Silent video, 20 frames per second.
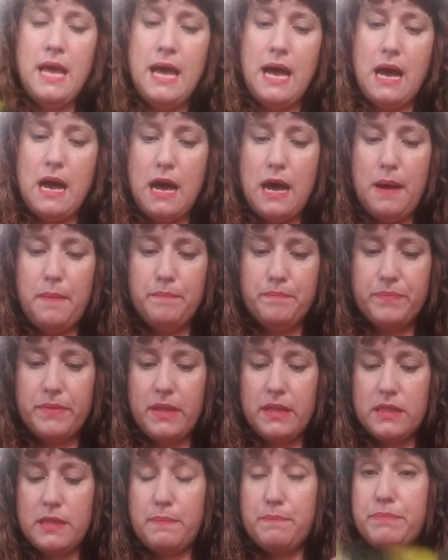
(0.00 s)
Um,
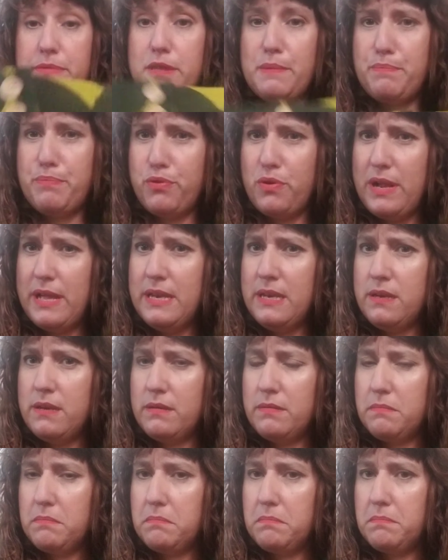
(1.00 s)
the, the print
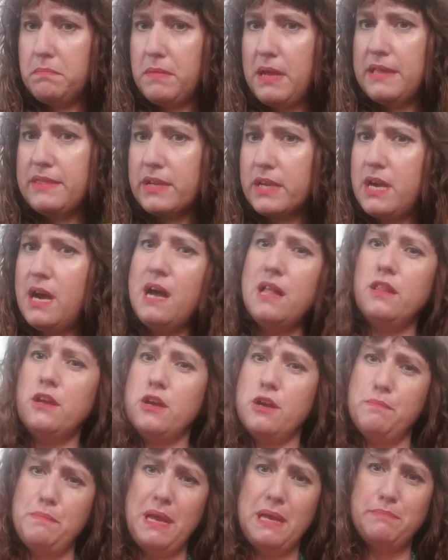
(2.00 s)
and the
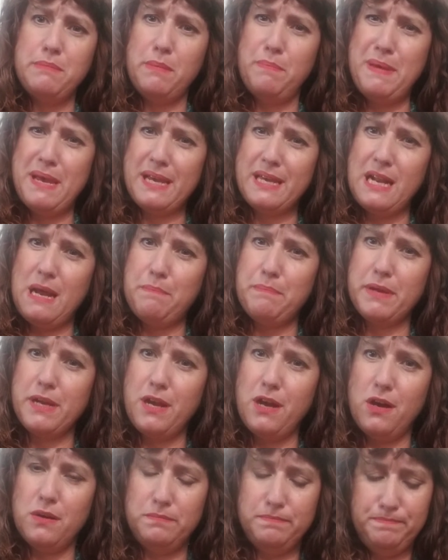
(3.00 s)
color made me pick it up and
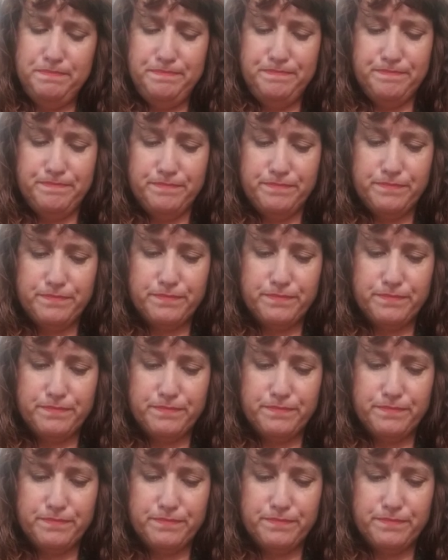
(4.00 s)
go, hmm.